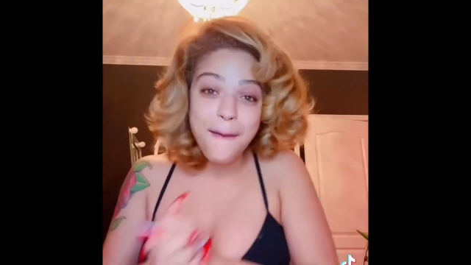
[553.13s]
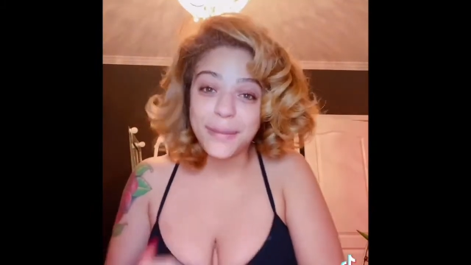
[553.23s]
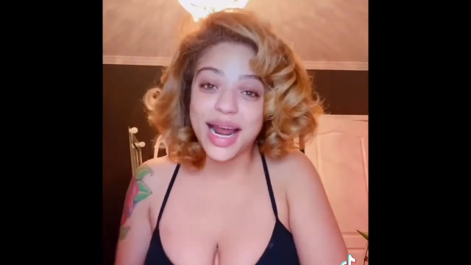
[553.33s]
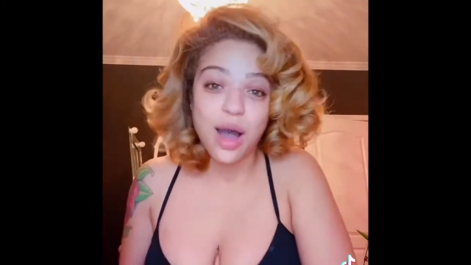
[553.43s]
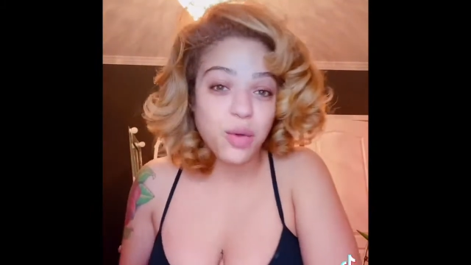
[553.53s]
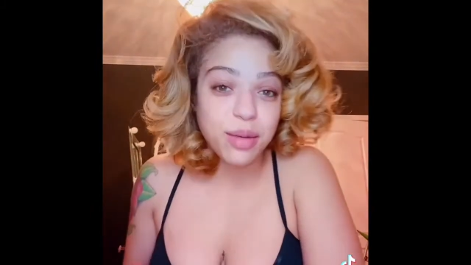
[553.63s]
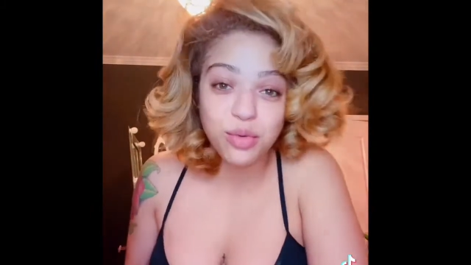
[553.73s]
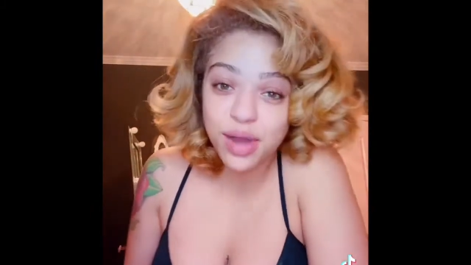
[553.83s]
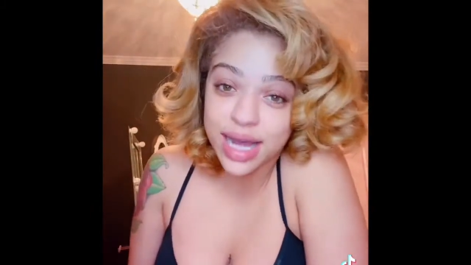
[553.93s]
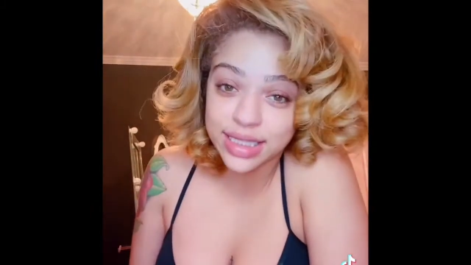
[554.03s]
But I got way
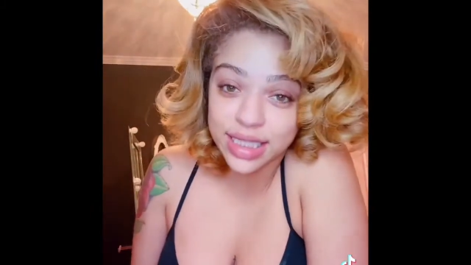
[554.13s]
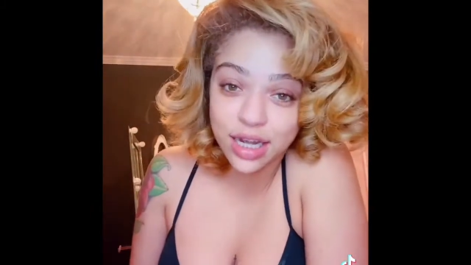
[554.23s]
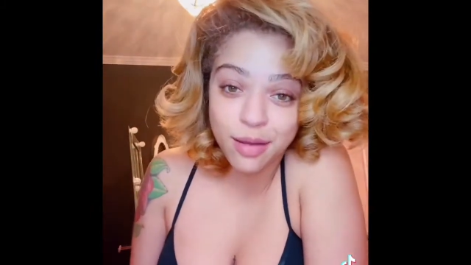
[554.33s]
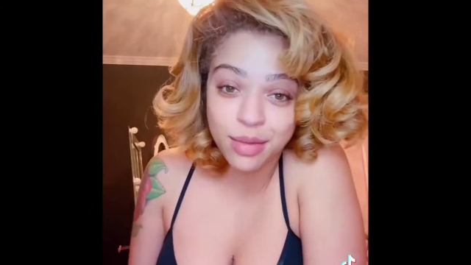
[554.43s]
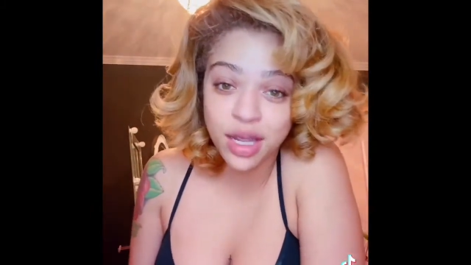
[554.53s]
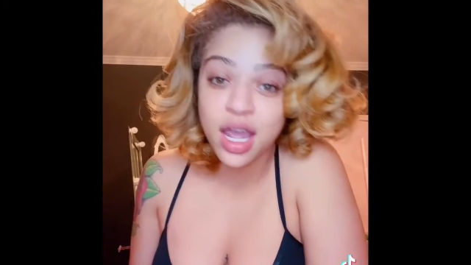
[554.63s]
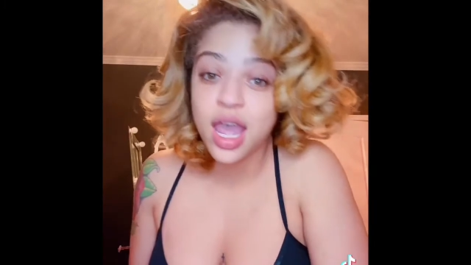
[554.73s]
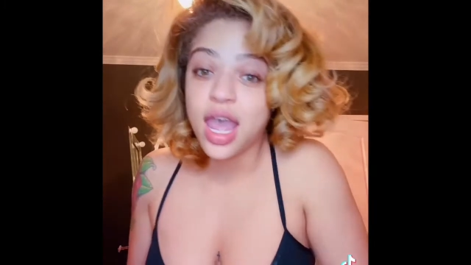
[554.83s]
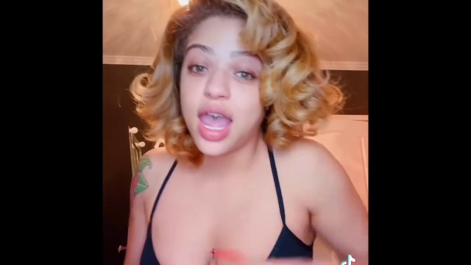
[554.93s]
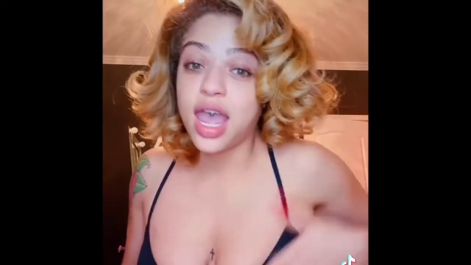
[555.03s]
more content coming.
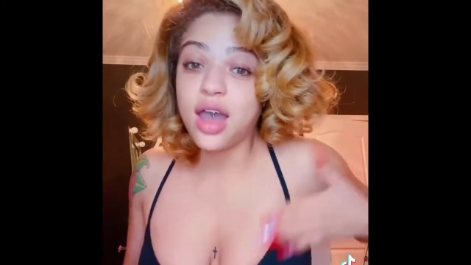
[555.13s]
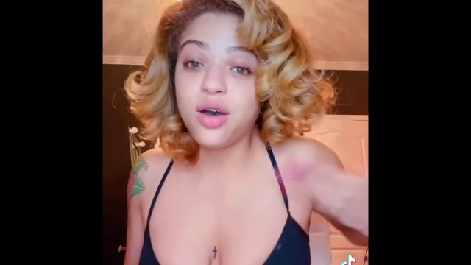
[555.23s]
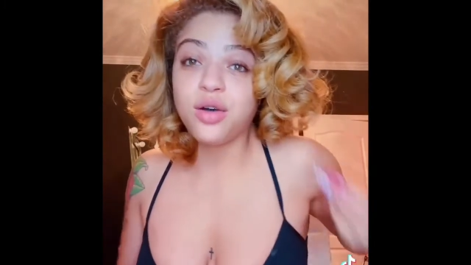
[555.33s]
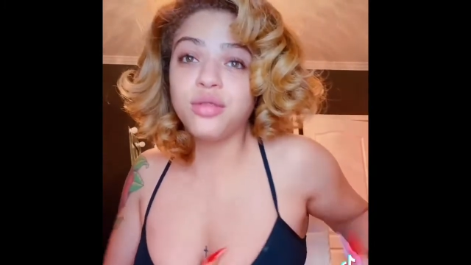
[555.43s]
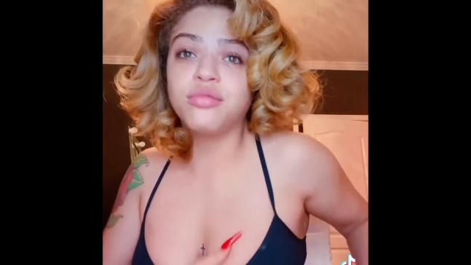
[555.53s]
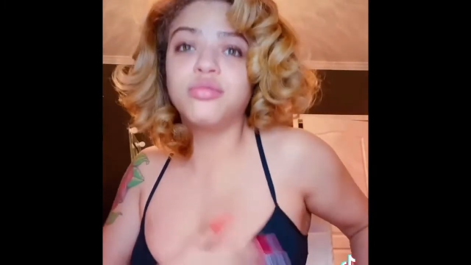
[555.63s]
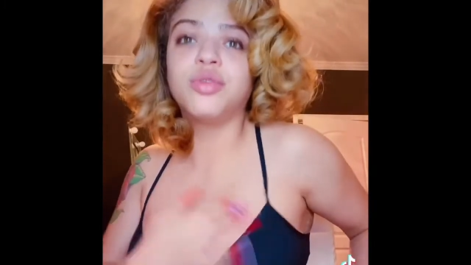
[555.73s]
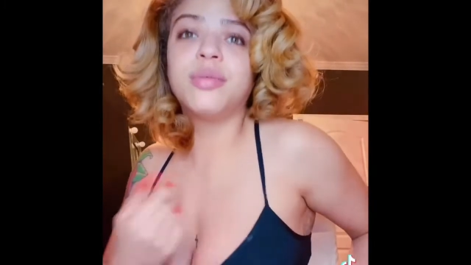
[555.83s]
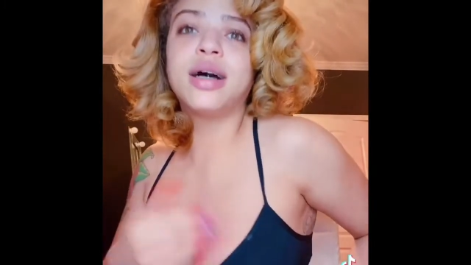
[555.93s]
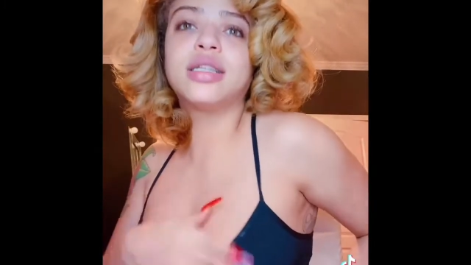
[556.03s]
And
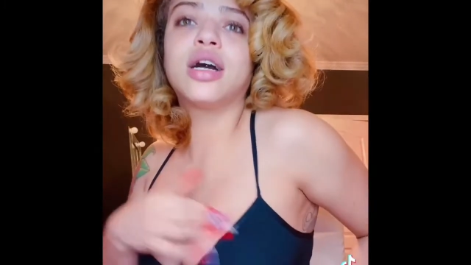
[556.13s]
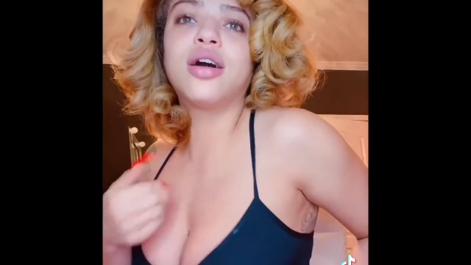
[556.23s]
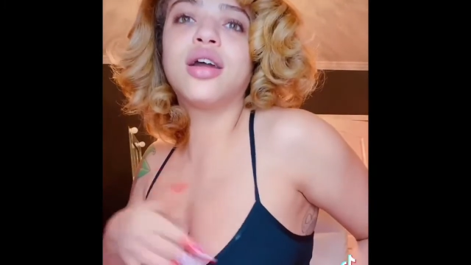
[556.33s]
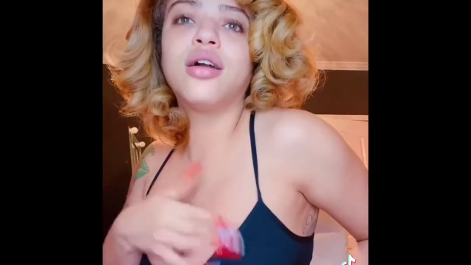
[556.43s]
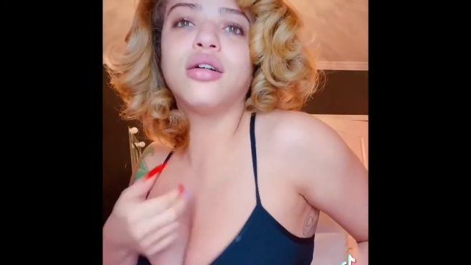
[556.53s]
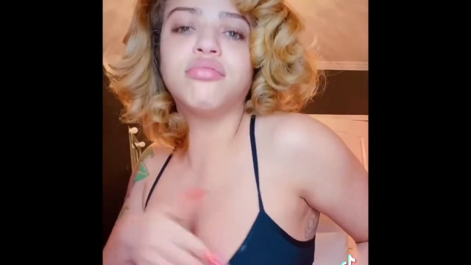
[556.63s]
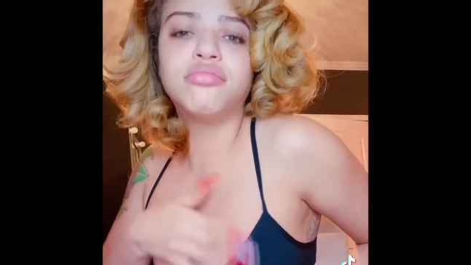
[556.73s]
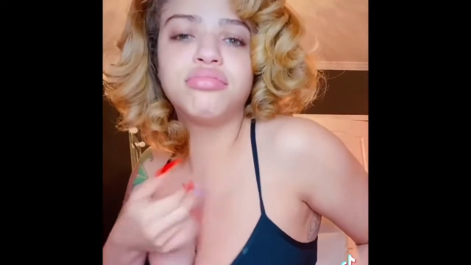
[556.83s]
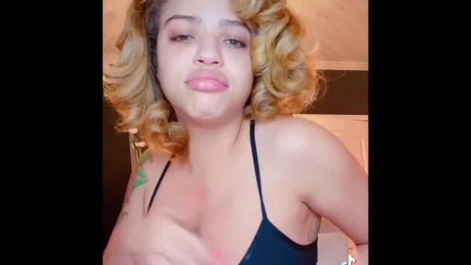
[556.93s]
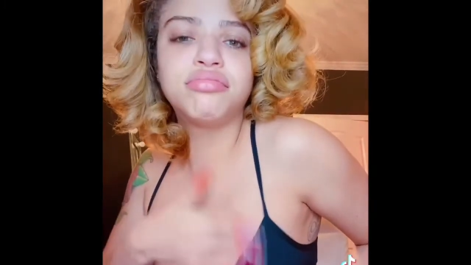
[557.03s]
we about to cut up.
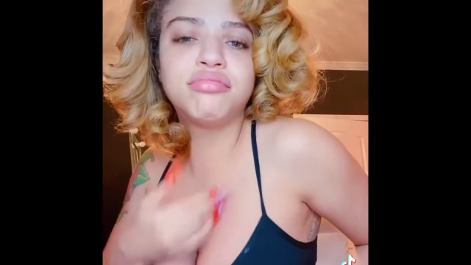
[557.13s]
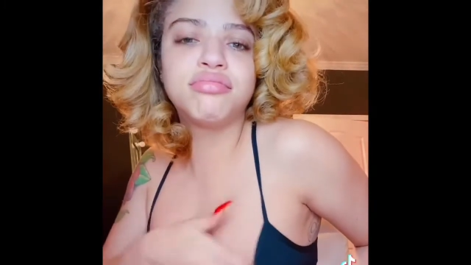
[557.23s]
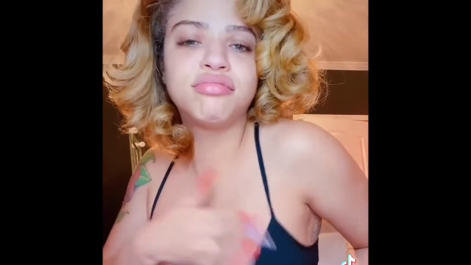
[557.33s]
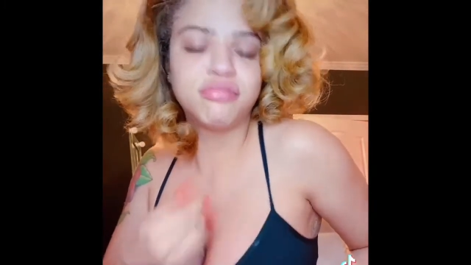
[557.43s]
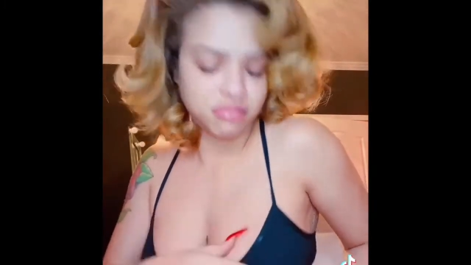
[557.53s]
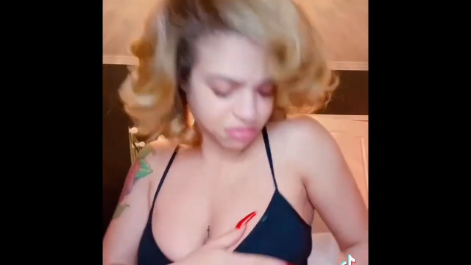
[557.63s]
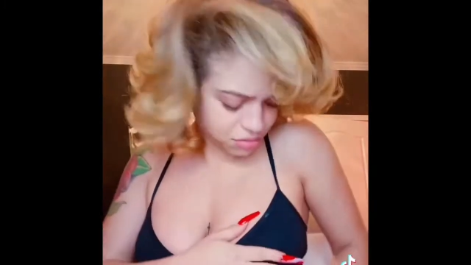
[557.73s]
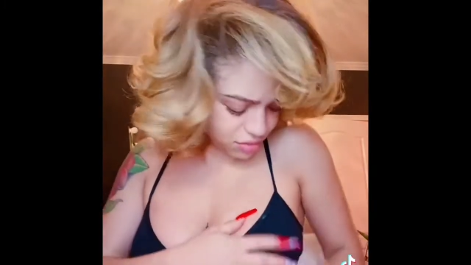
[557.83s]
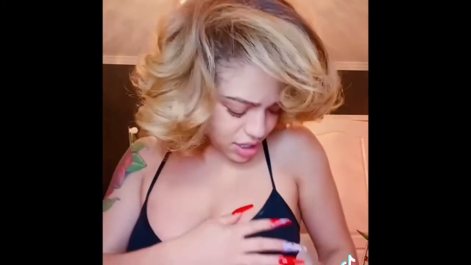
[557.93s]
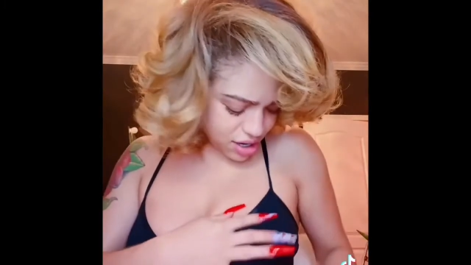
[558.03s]

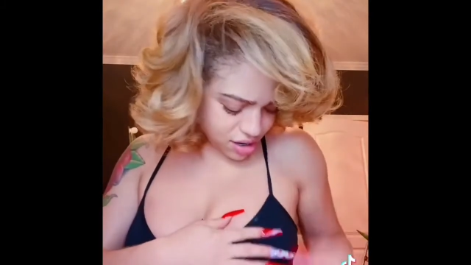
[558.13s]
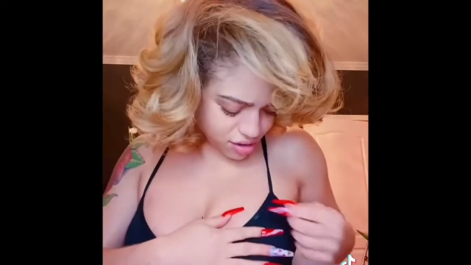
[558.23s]
It is.